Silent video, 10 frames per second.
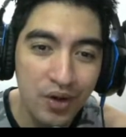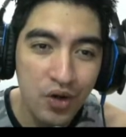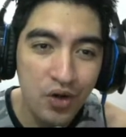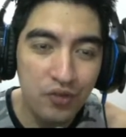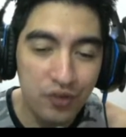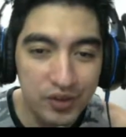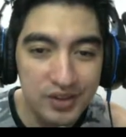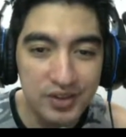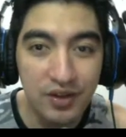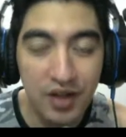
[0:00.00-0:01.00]

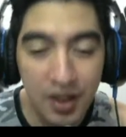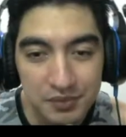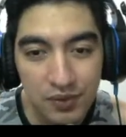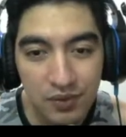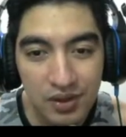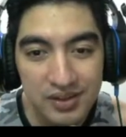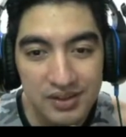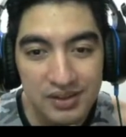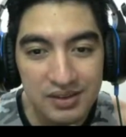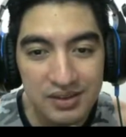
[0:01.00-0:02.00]
first to Come To
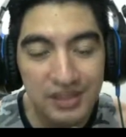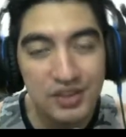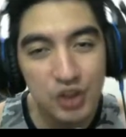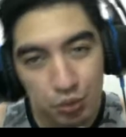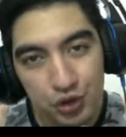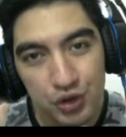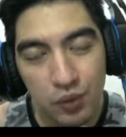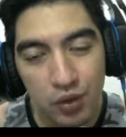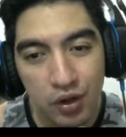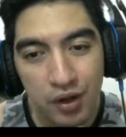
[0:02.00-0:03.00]
Us and Sumner's
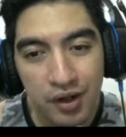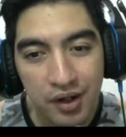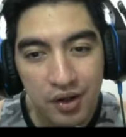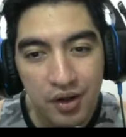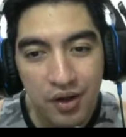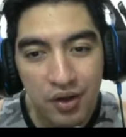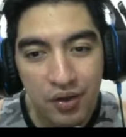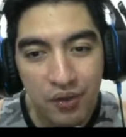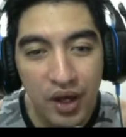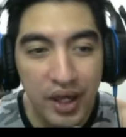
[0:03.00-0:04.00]
War
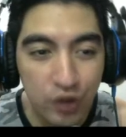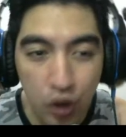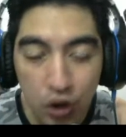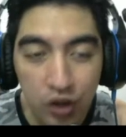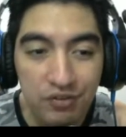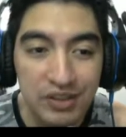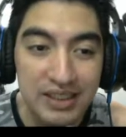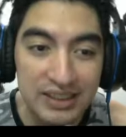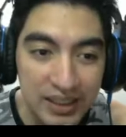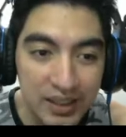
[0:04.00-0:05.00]
and all of the
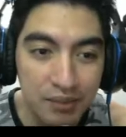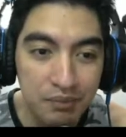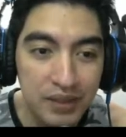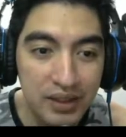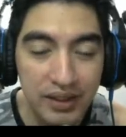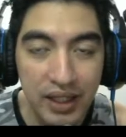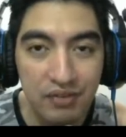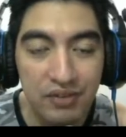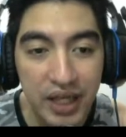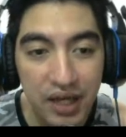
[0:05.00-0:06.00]
team that
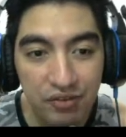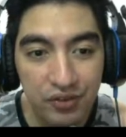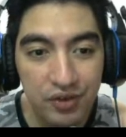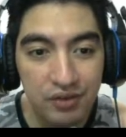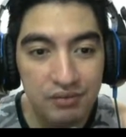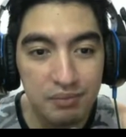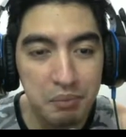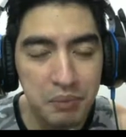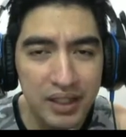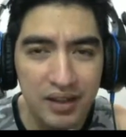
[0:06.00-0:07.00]
gave the effort
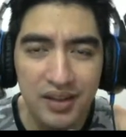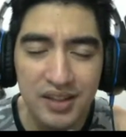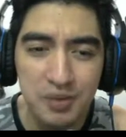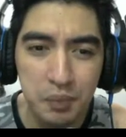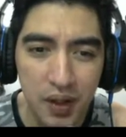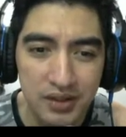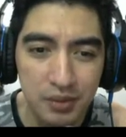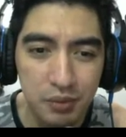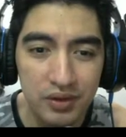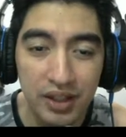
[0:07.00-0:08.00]
making this
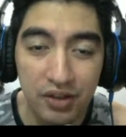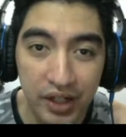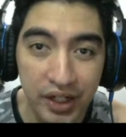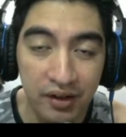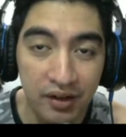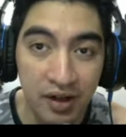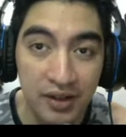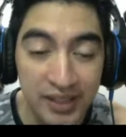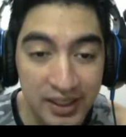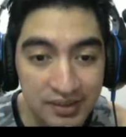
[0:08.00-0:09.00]
possible, the creator
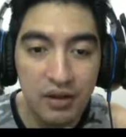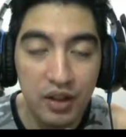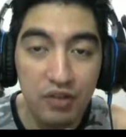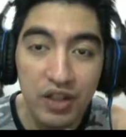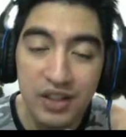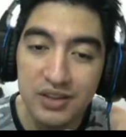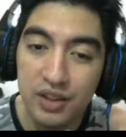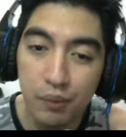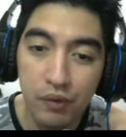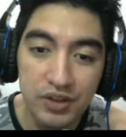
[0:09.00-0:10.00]
contest, giving us
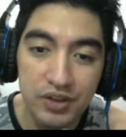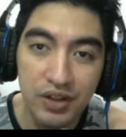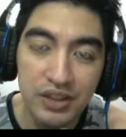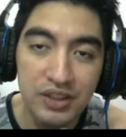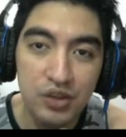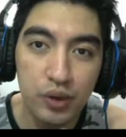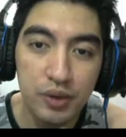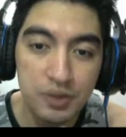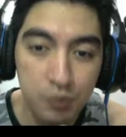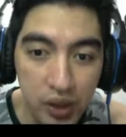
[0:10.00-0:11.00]
the opportunity to
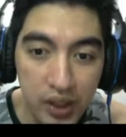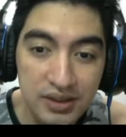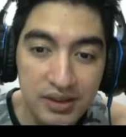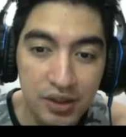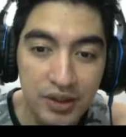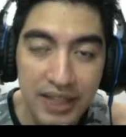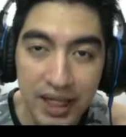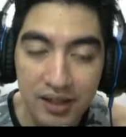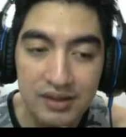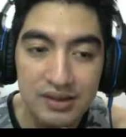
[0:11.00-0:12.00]
express our
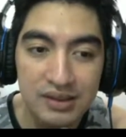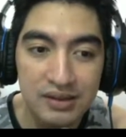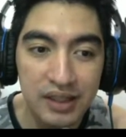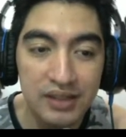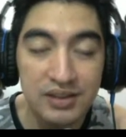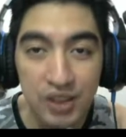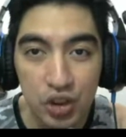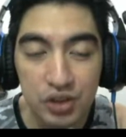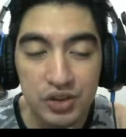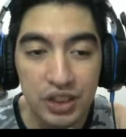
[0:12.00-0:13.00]
talents and
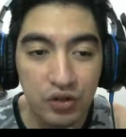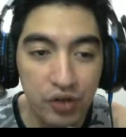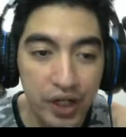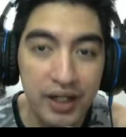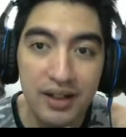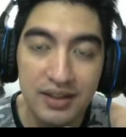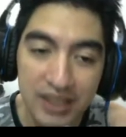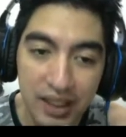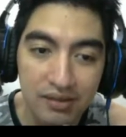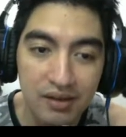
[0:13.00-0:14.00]
skills in creating
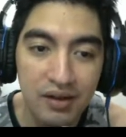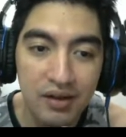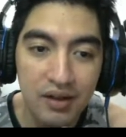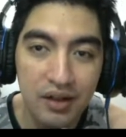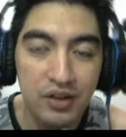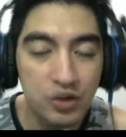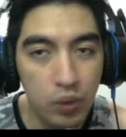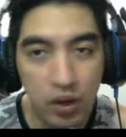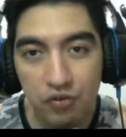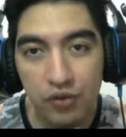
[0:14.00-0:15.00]
content in this
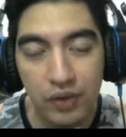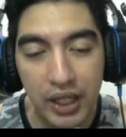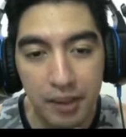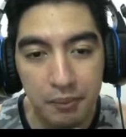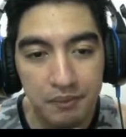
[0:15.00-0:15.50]
wonderful game.